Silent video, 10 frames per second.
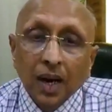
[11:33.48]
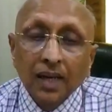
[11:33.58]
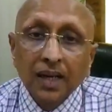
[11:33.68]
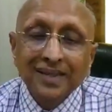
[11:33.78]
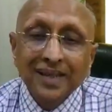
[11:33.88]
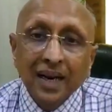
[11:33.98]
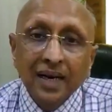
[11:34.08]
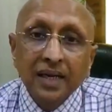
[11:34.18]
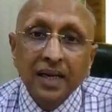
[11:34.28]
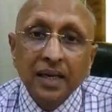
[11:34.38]
unless and
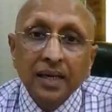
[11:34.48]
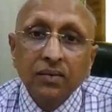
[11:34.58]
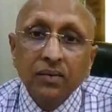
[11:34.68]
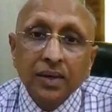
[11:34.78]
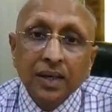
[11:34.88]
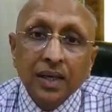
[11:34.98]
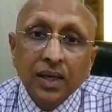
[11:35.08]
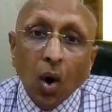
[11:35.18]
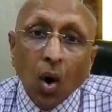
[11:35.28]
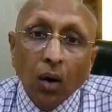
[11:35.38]
until he
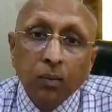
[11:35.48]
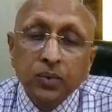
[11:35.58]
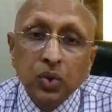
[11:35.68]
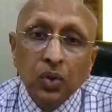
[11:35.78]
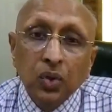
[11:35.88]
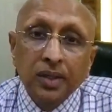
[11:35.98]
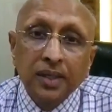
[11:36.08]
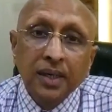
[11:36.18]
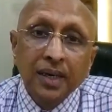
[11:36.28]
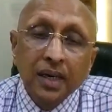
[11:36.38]
observed,
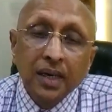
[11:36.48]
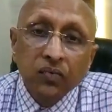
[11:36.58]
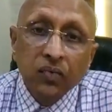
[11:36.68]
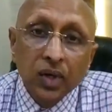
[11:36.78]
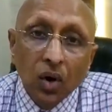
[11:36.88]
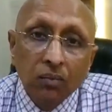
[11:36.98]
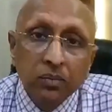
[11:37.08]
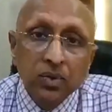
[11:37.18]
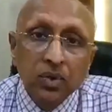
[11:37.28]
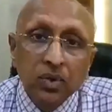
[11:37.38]
he carefully
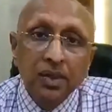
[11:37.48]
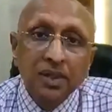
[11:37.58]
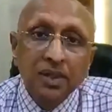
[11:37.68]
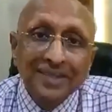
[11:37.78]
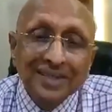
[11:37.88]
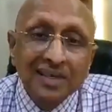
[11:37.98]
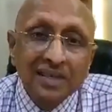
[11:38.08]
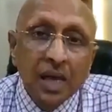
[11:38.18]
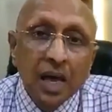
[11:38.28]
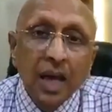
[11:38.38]
observed, he
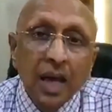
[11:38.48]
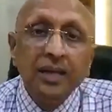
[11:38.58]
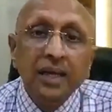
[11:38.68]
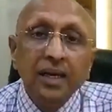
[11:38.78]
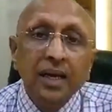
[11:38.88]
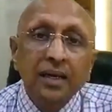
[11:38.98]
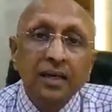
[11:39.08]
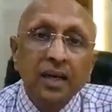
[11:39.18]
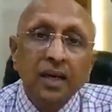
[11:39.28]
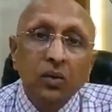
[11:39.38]
sees, and then
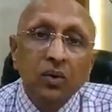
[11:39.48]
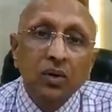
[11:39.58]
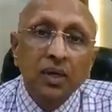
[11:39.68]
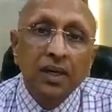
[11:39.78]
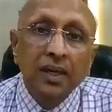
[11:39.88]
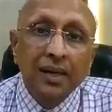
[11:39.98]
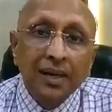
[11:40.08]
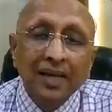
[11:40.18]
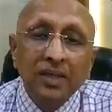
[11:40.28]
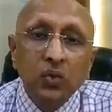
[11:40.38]
only he
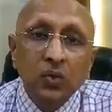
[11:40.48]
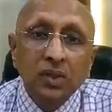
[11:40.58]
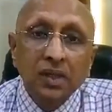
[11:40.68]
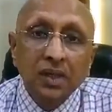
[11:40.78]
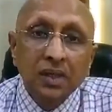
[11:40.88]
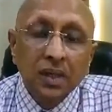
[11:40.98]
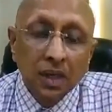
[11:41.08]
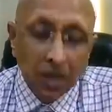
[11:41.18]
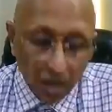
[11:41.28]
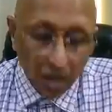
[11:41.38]
writes over there.
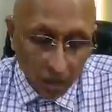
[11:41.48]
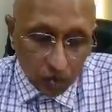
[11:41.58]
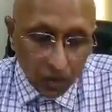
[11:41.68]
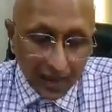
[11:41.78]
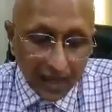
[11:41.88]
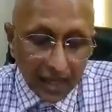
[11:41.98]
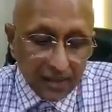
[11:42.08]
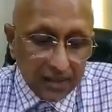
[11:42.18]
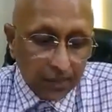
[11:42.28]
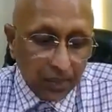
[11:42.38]
So it
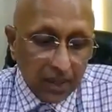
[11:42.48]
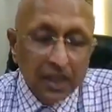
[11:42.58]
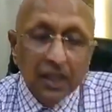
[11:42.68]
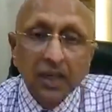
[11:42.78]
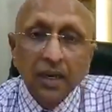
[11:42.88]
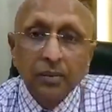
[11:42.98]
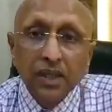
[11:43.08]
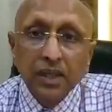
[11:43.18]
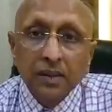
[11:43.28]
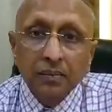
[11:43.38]
has definitely a
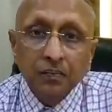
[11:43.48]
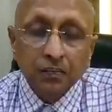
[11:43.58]
meaning.